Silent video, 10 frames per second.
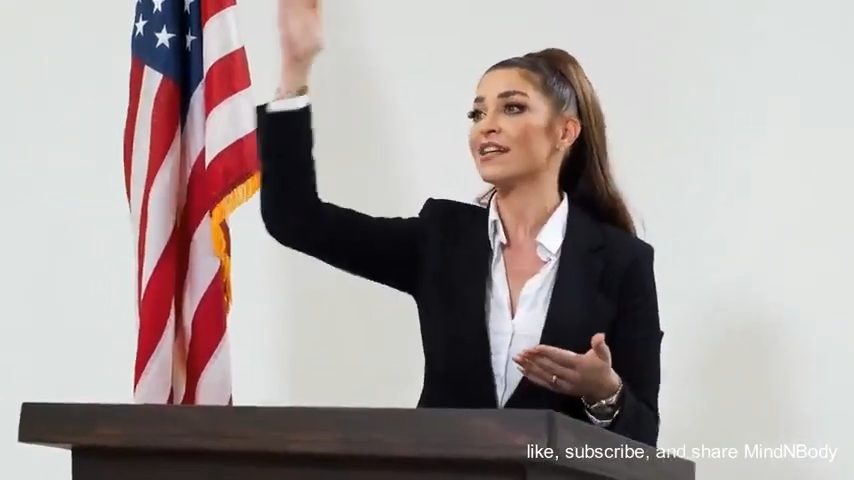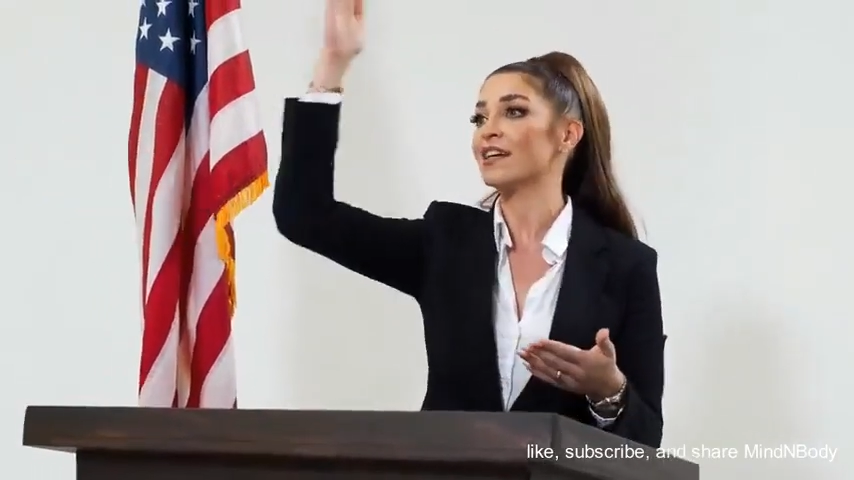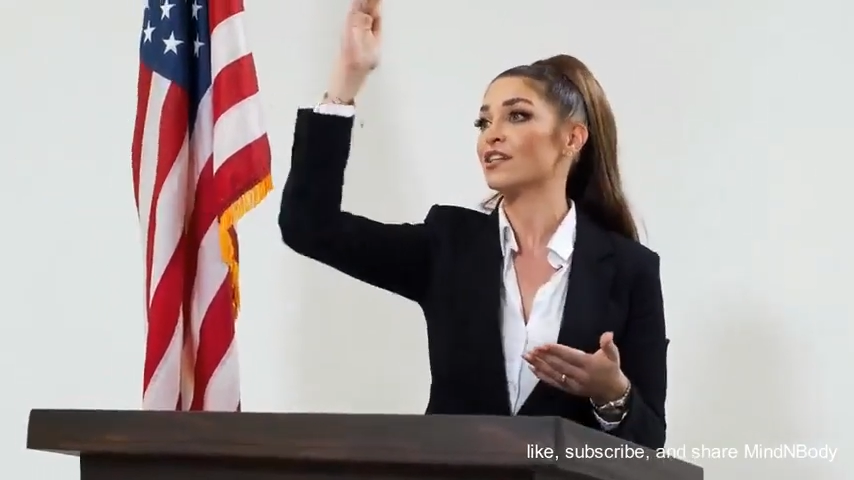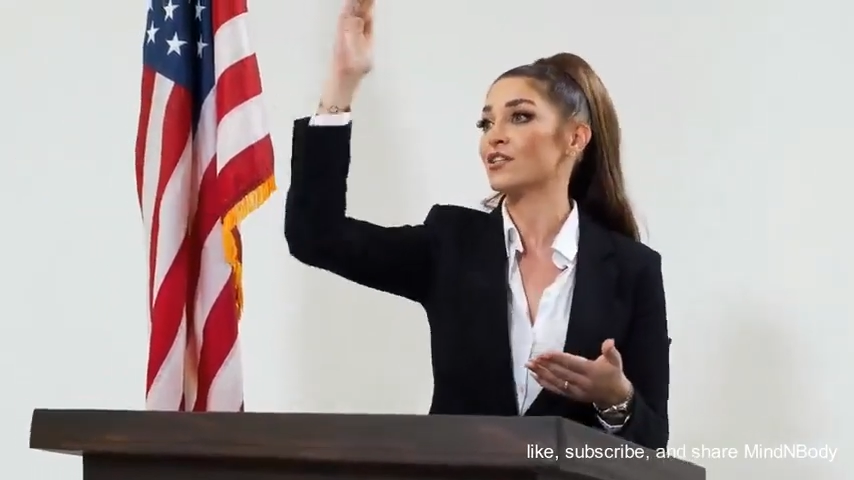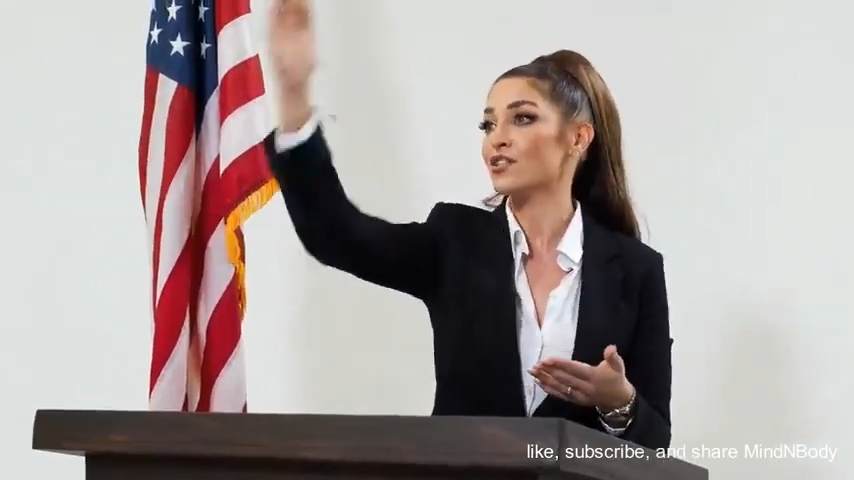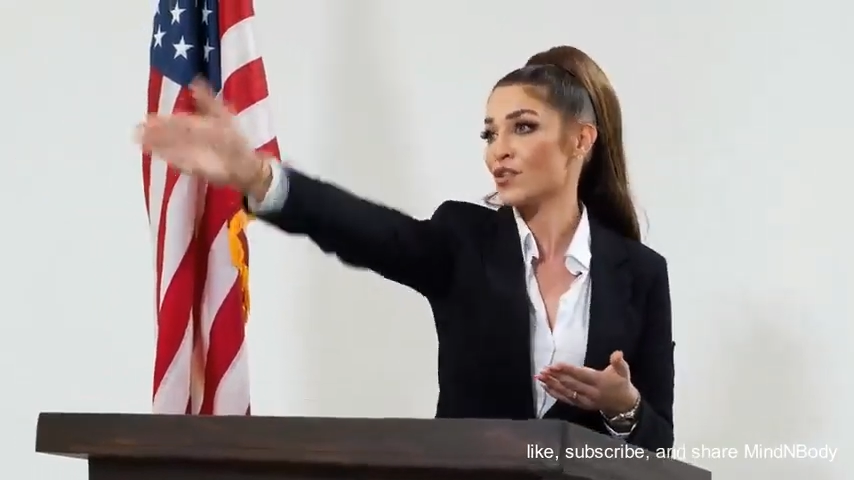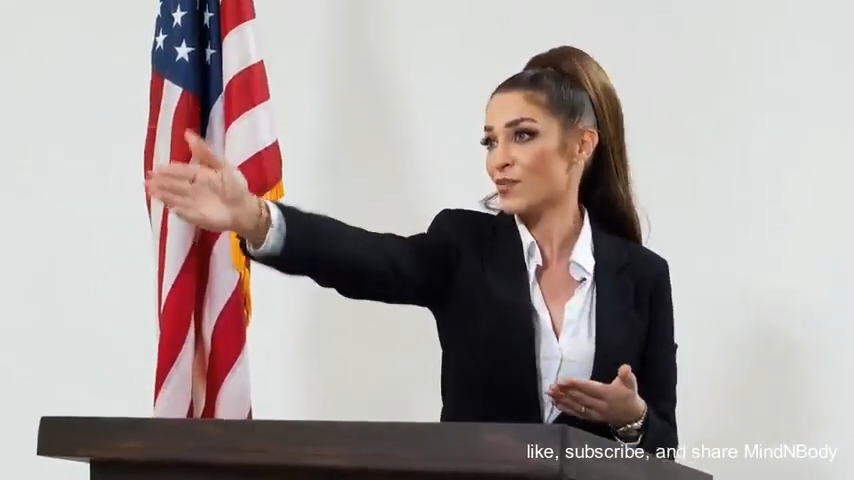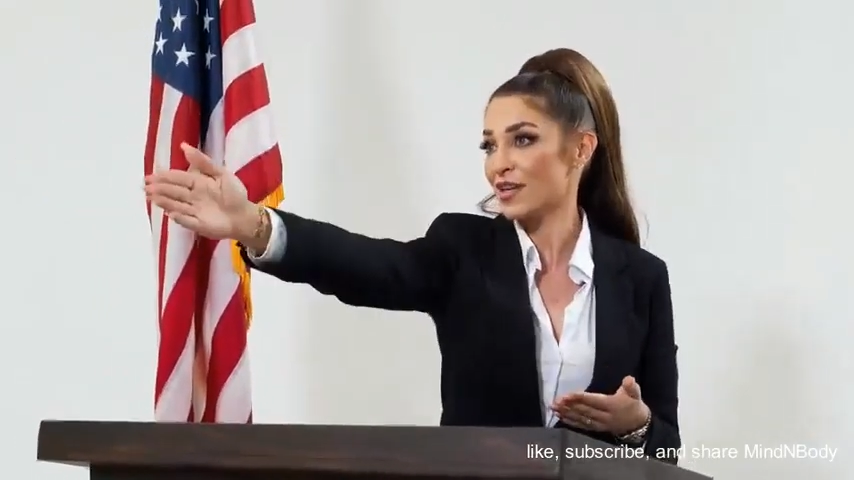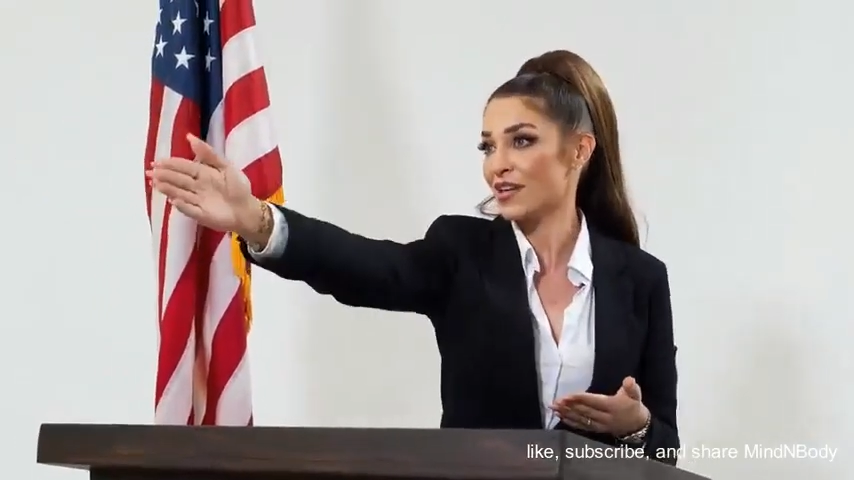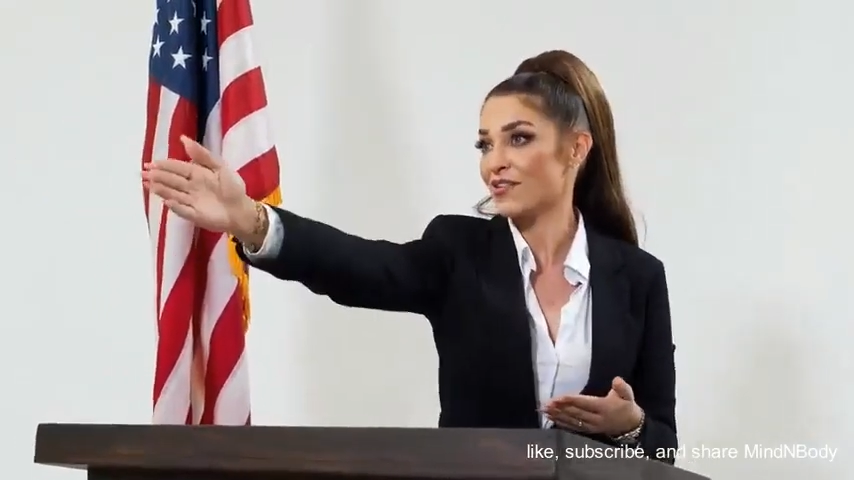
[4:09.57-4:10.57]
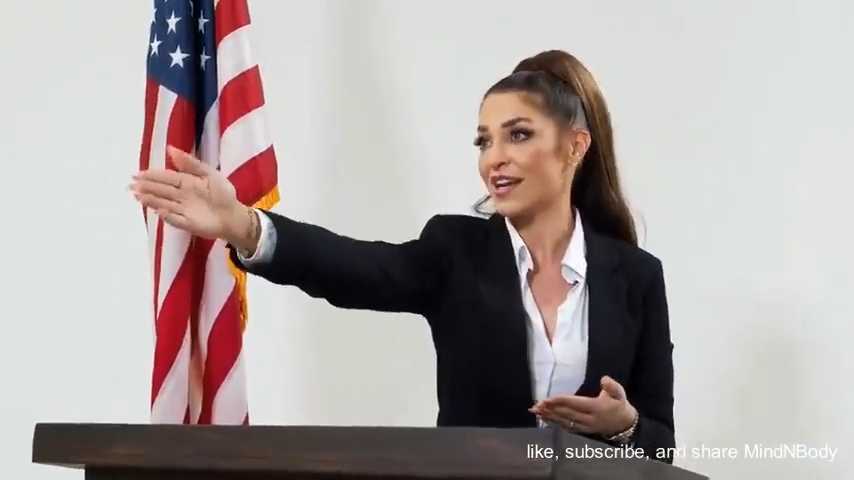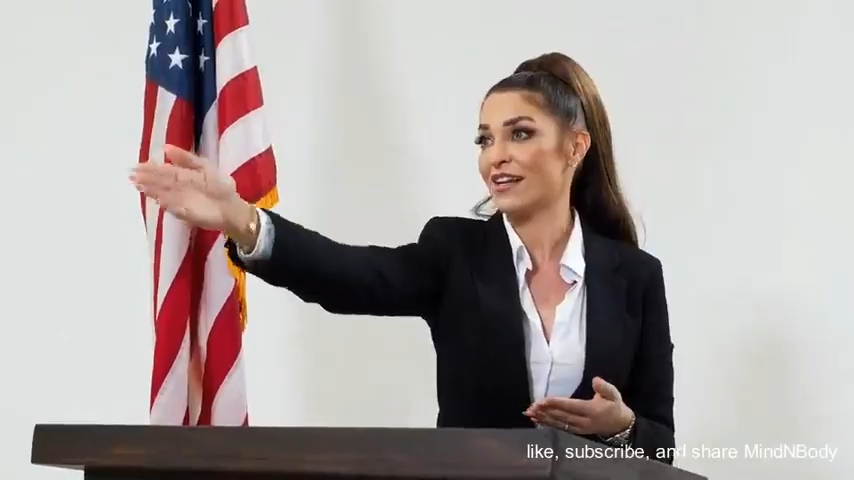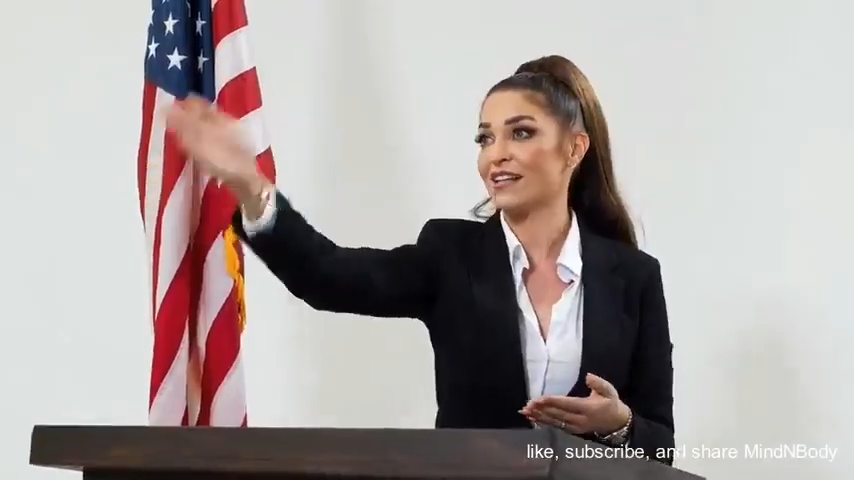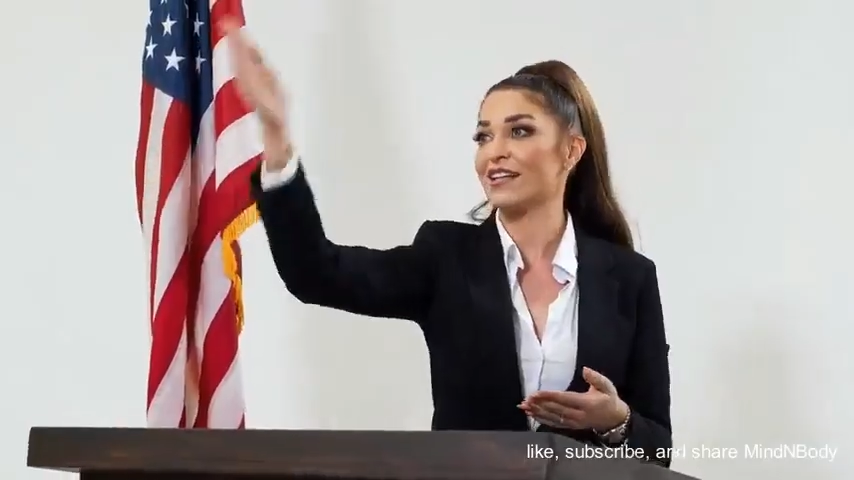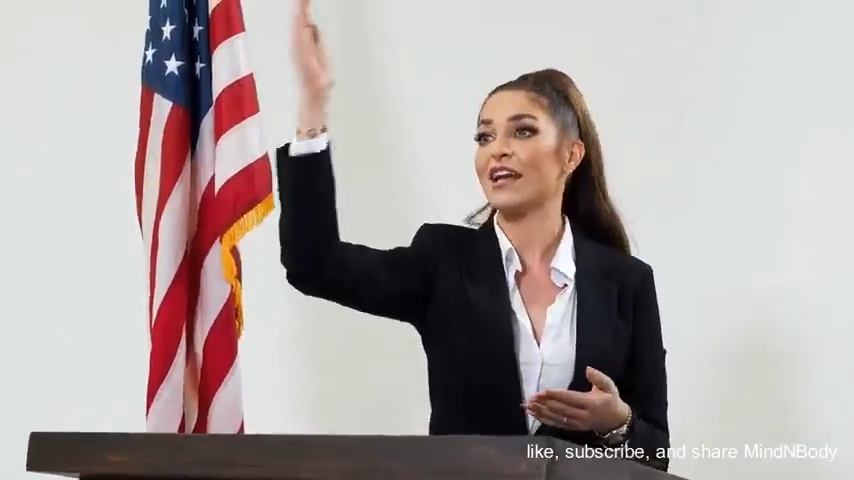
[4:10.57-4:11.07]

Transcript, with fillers: achieving one's goals and